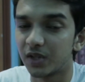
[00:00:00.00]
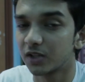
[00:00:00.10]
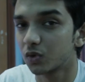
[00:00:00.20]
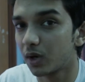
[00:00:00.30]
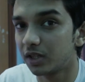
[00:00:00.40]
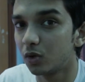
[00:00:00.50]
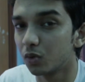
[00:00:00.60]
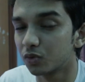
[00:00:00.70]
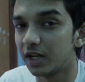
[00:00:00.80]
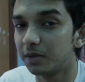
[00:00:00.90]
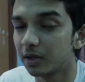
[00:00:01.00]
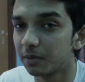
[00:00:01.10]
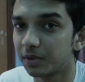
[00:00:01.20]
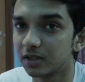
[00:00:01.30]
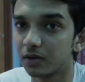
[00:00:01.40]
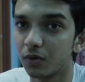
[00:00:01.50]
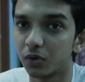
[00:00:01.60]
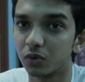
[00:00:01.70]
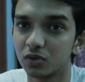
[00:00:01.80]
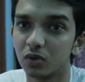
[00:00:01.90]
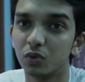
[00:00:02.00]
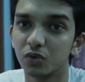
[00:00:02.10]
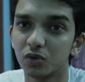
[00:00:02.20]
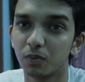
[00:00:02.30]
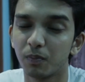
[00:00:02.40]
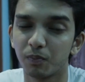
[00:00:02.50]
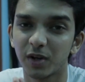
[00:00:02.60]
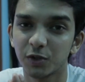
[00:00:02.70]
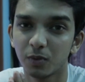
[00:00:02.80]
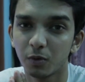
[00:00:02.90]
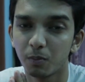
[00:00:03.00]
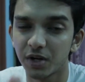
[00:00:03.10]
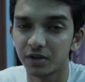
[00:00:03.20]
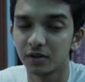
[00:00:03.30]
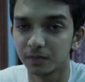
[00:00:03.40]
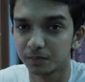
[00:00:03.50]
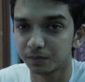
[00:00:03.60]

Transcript: That's why those 8 megapixel photos looks much more better